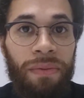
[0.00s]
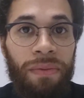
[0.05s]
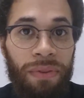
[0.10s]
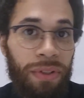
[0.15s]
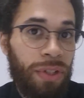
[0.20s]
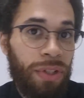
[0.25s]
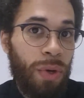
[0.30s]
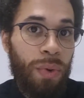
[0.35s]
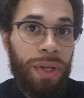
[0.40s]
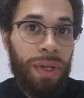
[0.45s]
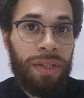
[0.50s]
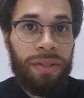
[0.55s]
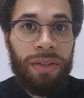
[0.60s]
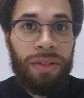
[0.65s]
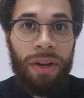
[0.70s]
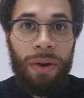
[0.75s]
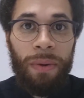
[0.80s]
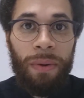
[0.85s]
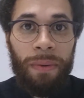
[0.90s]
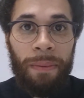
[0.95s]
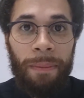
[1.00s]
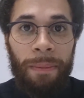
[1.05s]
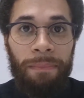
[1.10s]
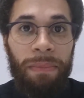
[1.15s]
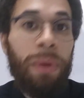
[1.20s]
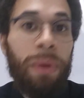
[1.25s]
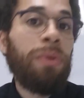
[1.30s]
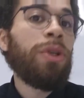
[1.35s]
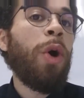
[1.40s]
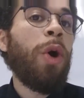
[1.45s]
for doing so.
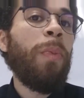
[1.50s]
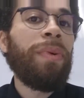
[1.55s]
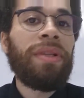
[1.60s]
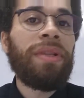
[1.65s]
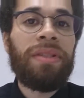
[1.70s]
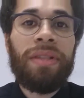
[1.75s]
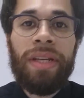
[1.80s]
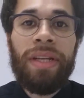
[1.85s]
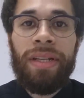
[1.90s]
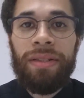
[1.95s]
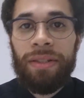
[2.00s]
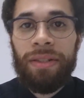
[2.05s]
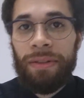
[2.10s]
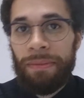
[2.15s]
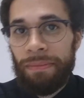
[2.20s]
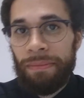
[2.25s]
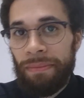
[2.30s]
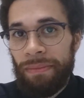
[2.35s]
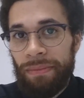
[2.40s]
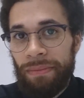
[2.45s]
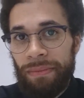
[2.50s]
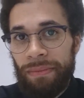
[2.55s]
It was open season.